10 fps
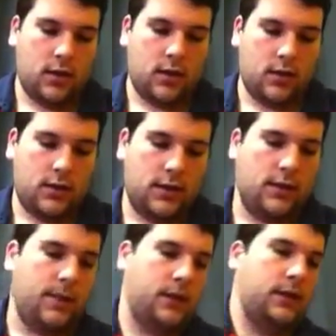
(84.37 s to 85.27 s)

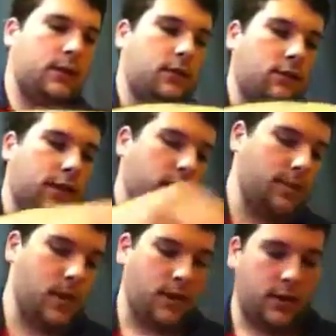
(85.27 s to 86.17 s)
let me just get
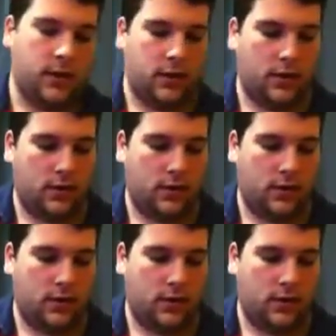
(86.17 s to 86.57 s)
them out here.